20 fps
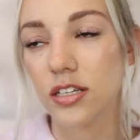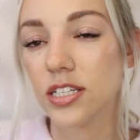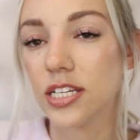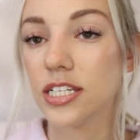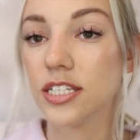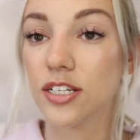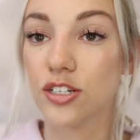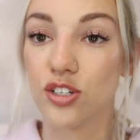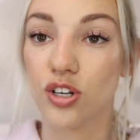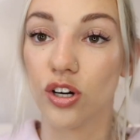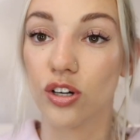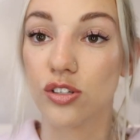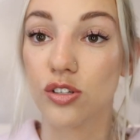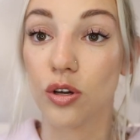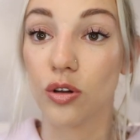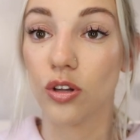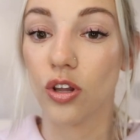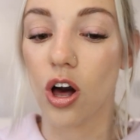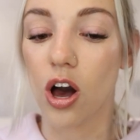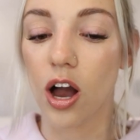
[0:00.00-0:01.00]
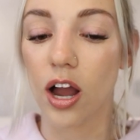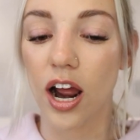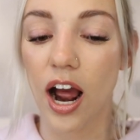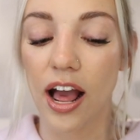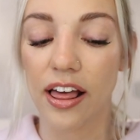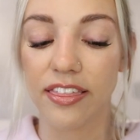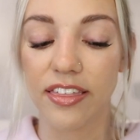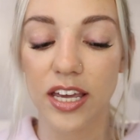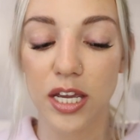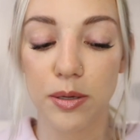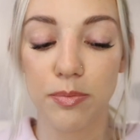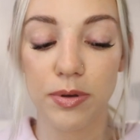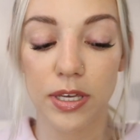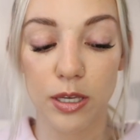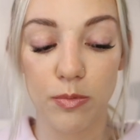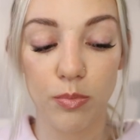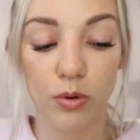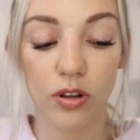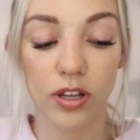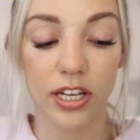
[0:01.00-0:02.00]
Since it took so long, I think
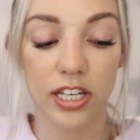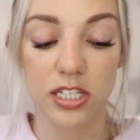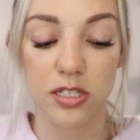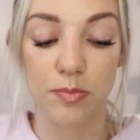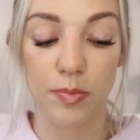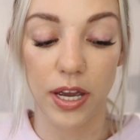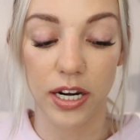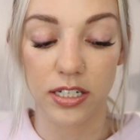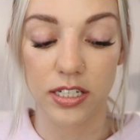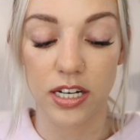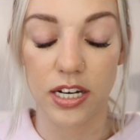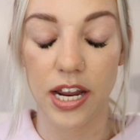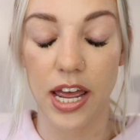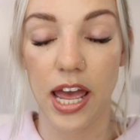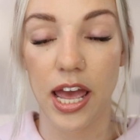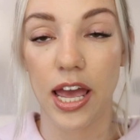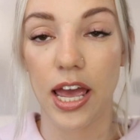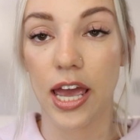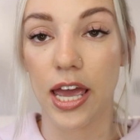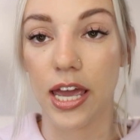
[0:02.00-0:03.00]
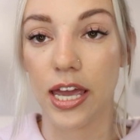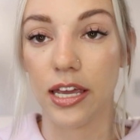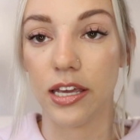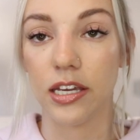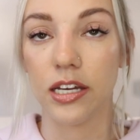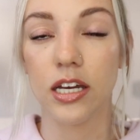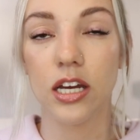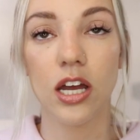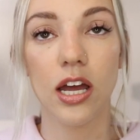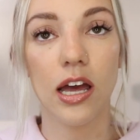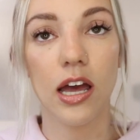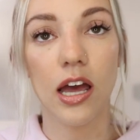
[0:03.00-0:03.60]
people expected a